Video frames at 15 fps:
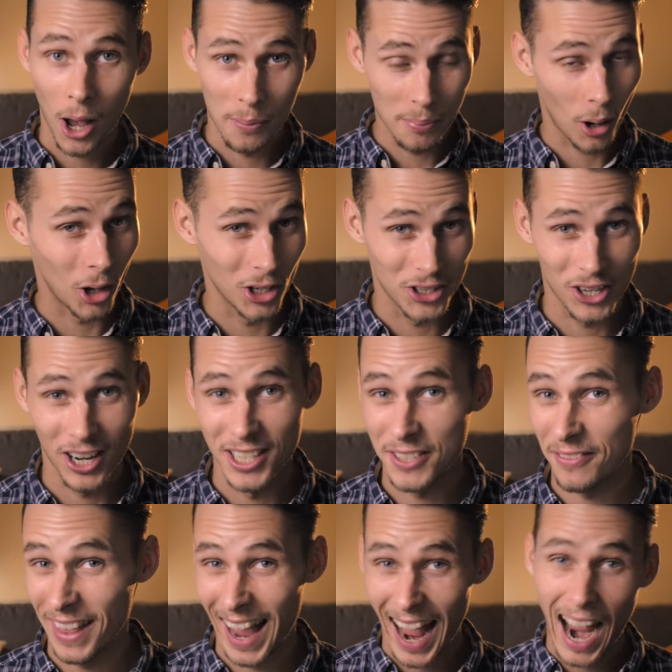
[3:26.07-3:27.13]
I apologize
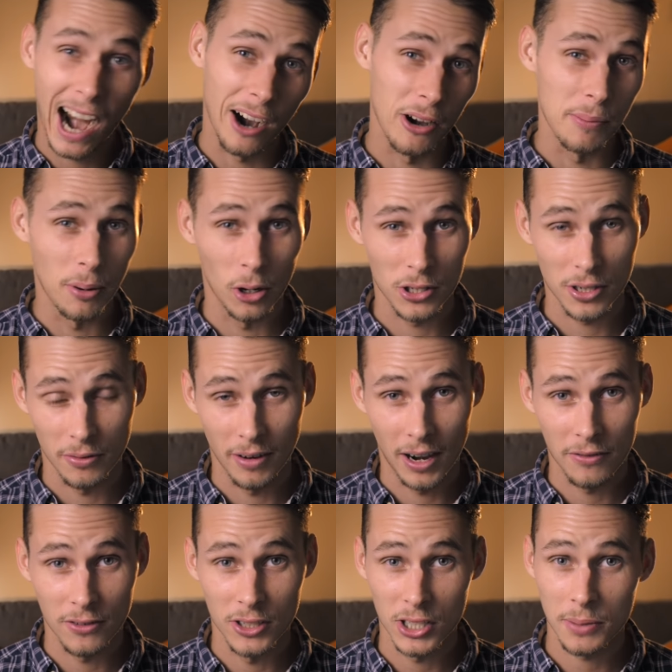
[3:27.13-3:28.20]
for that Harry Potter
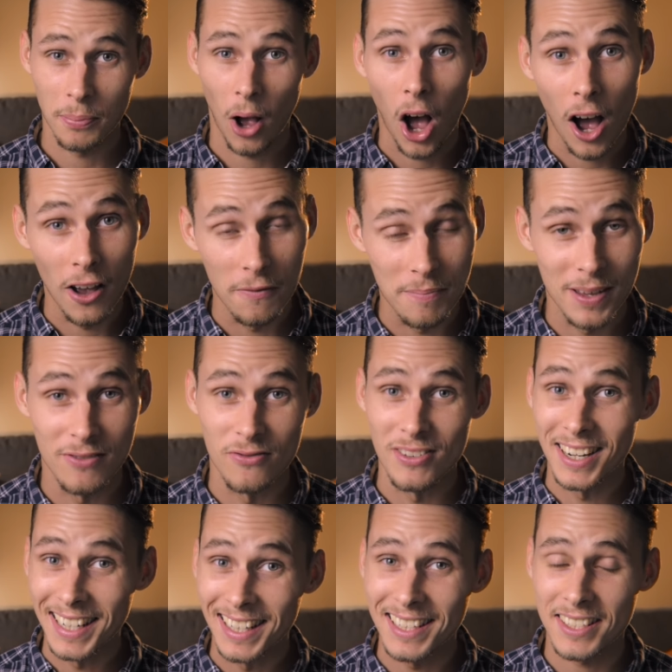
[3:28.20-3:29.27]
reference, but I've been
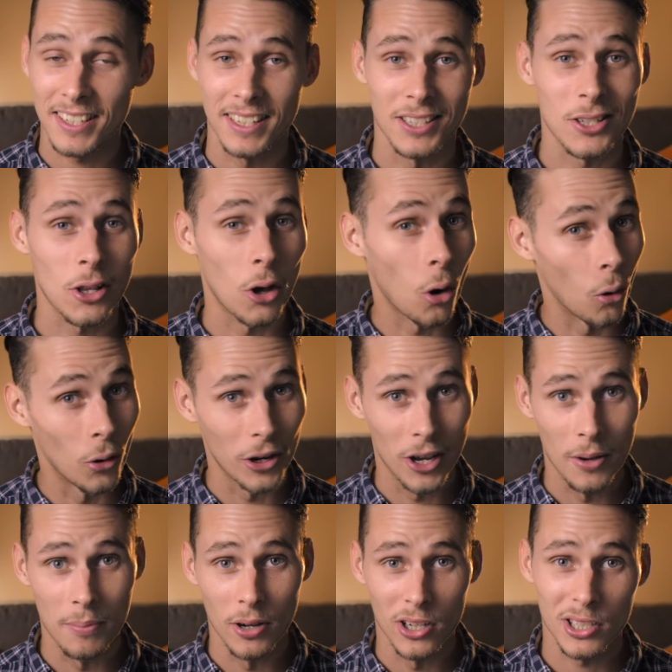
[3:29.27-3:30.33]
re-listening to the
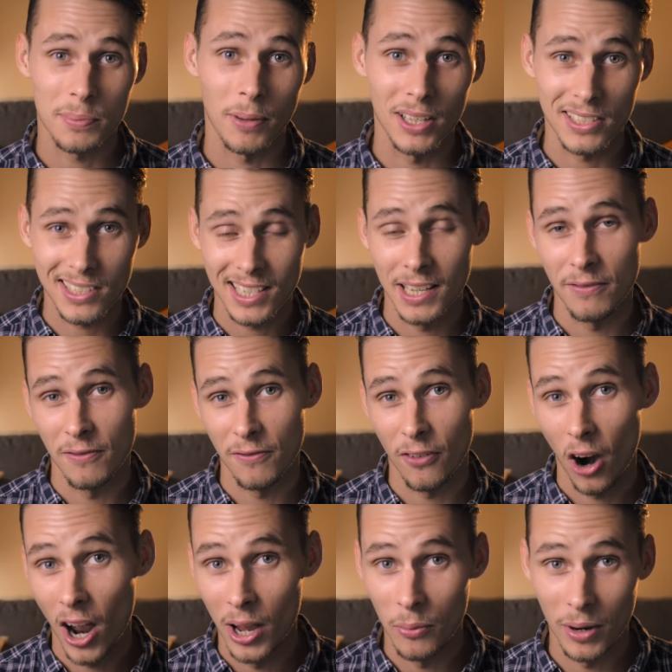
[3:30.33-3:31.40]
audiobooks by Stephen
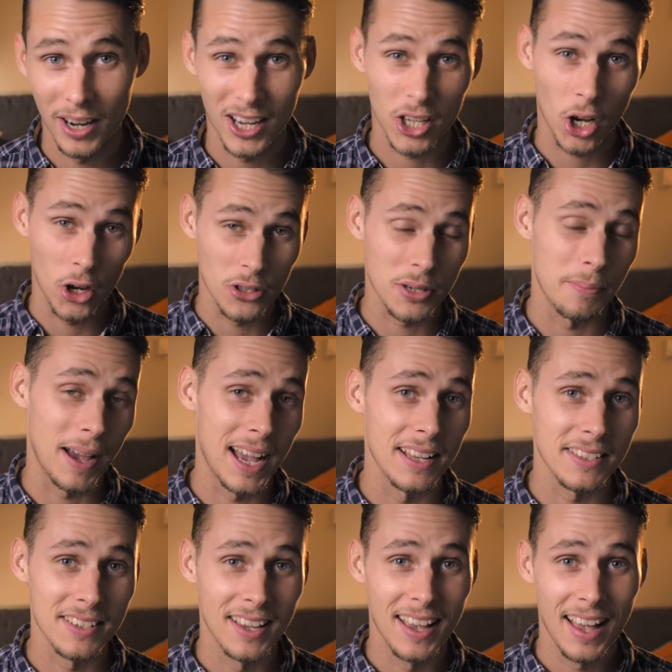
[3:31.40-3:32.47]
Fry when I go to
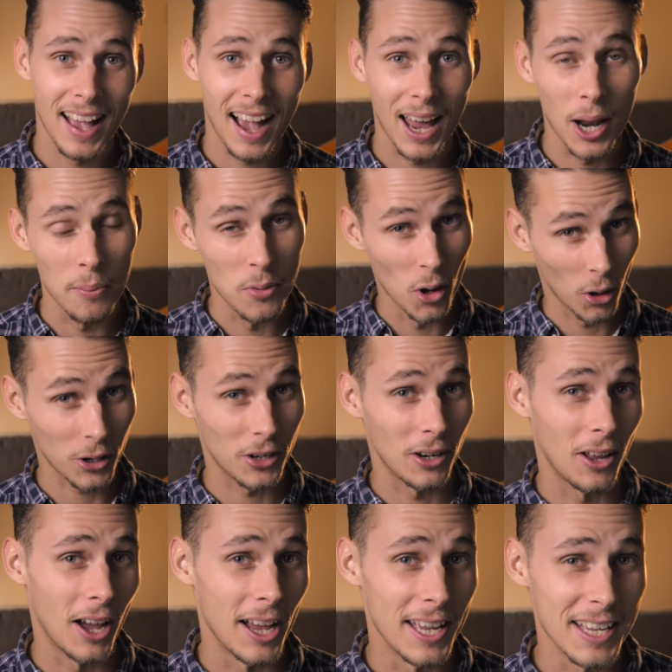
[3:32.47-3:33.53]
bed and I'm not gonna
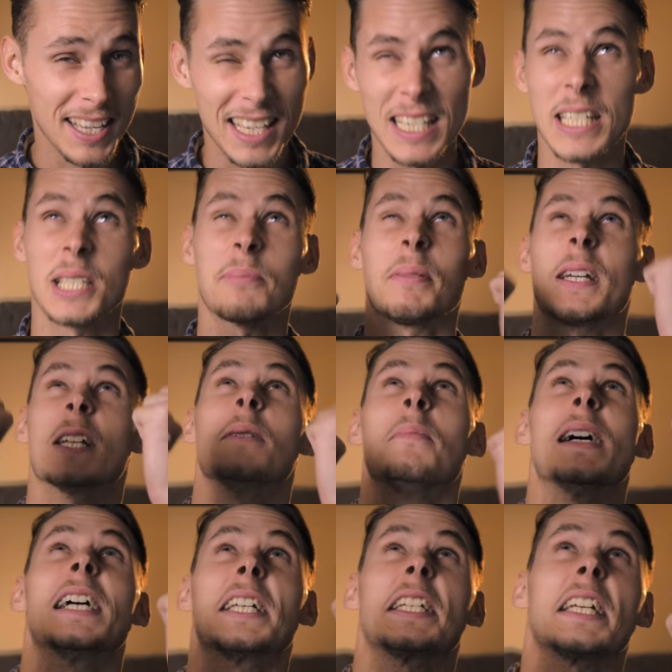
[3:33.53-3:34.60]
lie, it's been
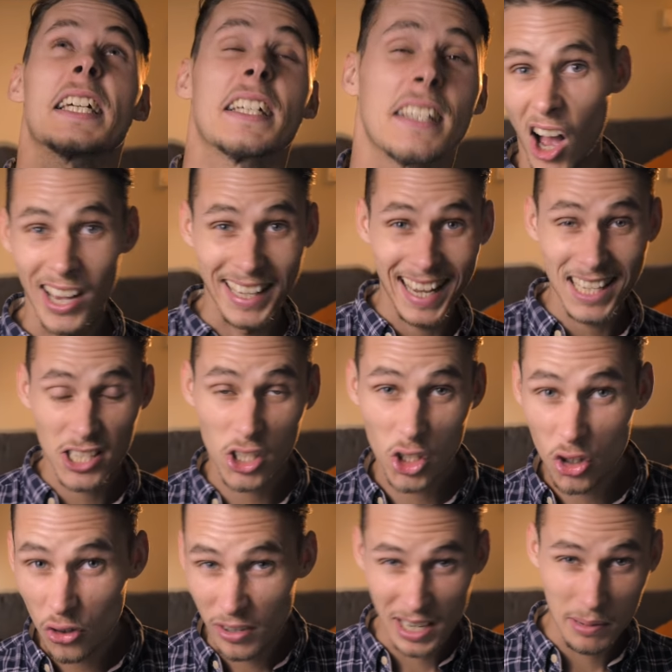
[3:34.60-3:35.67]
amazing. I get to
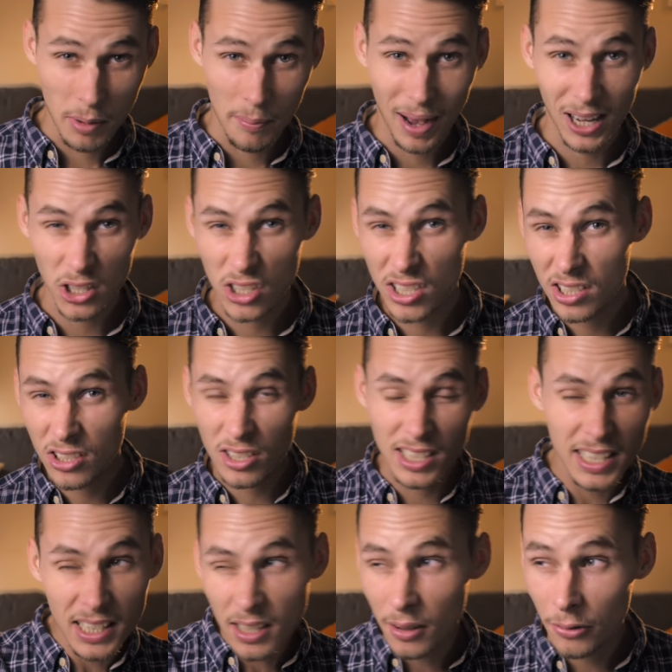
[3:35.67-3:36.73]
dream about
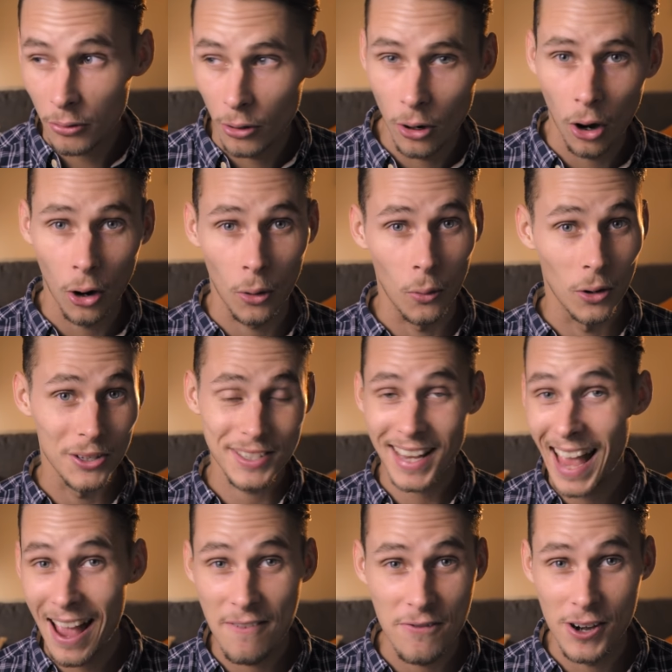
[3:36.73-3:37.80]
sneaking through Hogwarts
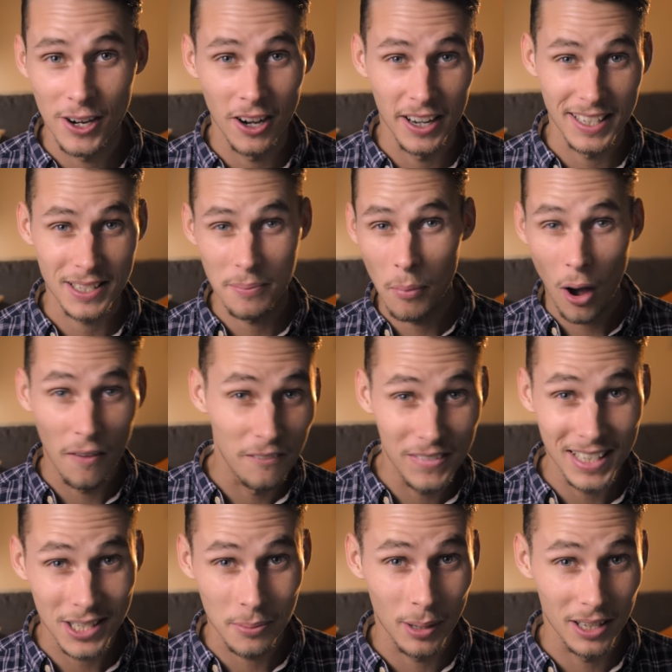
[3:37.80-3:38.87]
every night in my
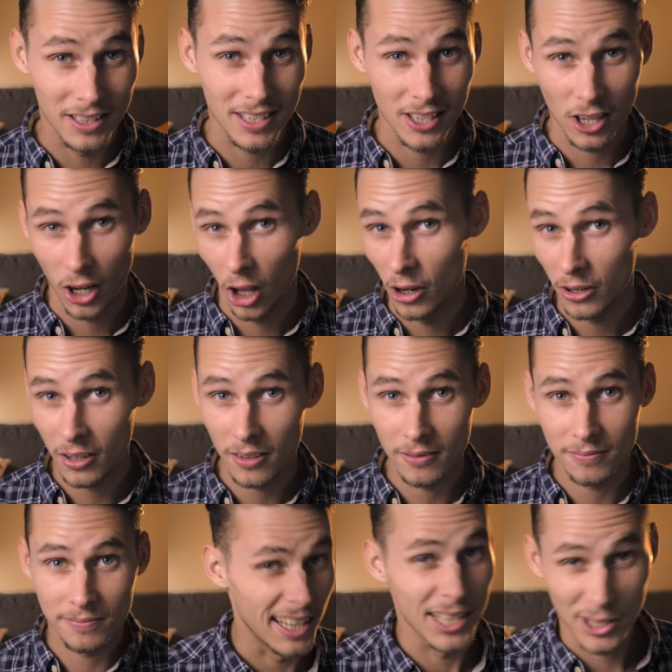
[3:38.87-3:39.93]
invisibility cloak
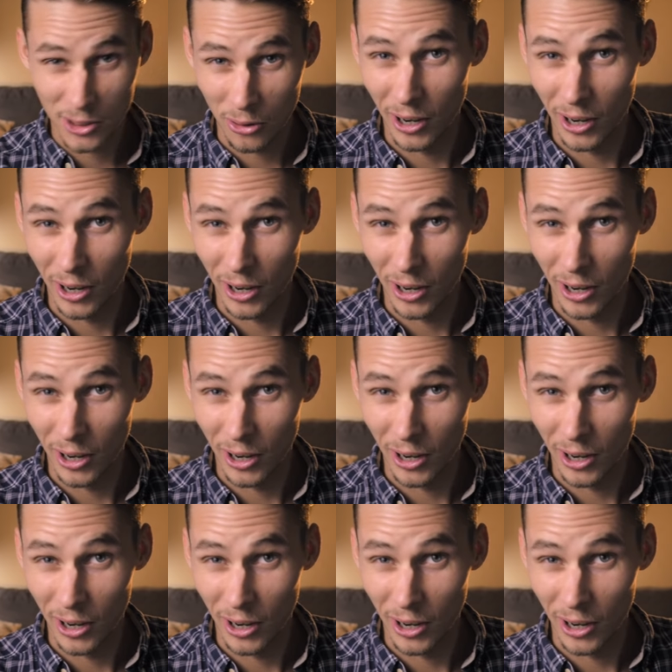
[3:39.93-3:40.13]
it's